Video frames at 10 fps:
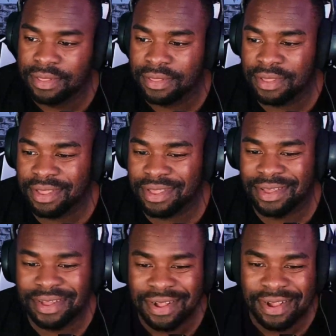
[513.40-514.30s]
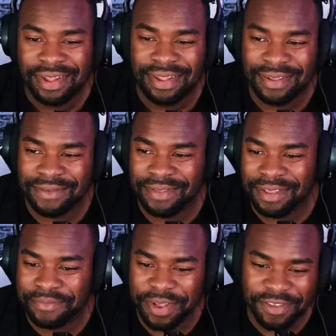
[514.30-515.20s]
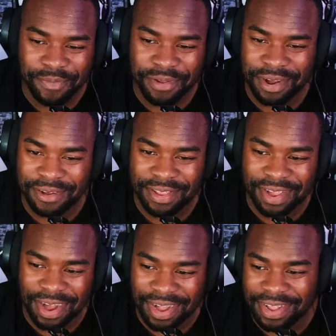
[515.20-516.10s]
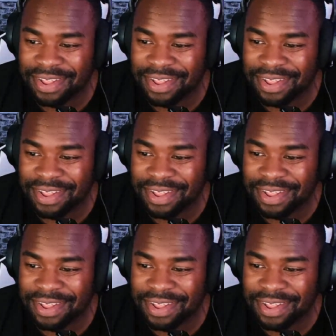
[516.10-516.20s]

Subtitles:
See, the bungee jumping, you're not going to die.